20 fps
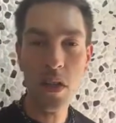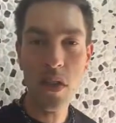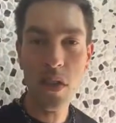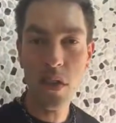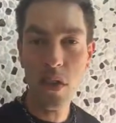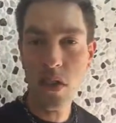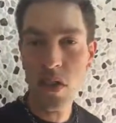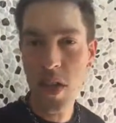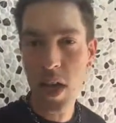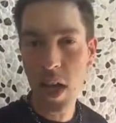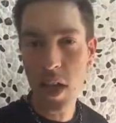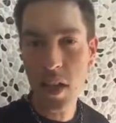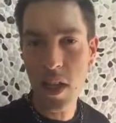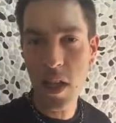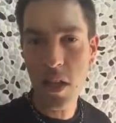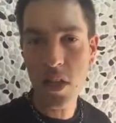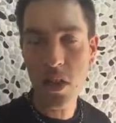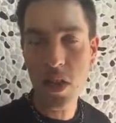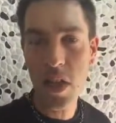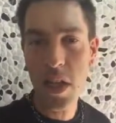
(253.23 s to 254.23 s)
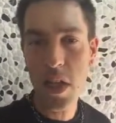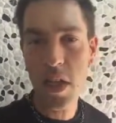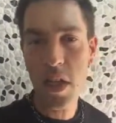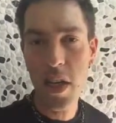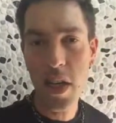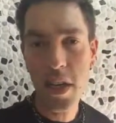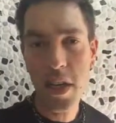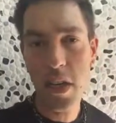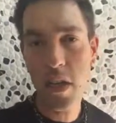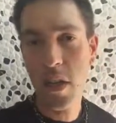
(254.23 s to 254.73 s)
because it's an LLC and
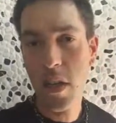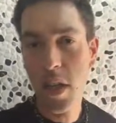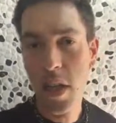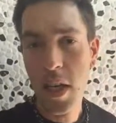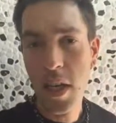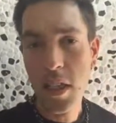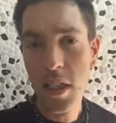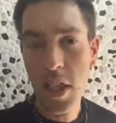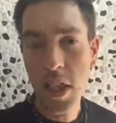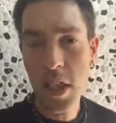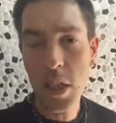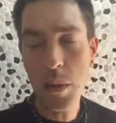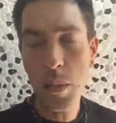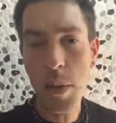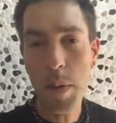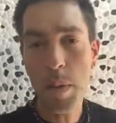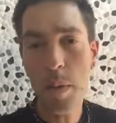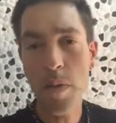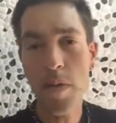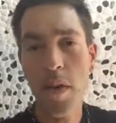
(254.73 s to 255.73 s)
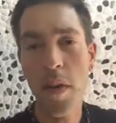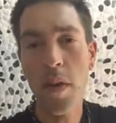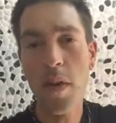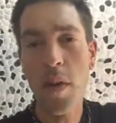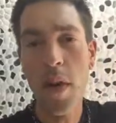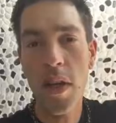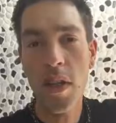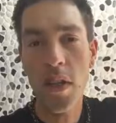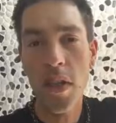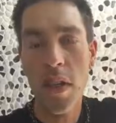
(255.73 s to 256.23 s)
I can teach people
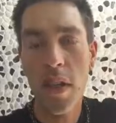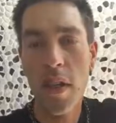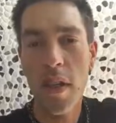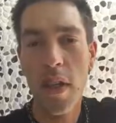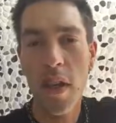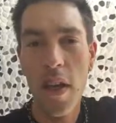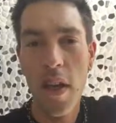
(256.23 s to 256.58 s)
fundraising,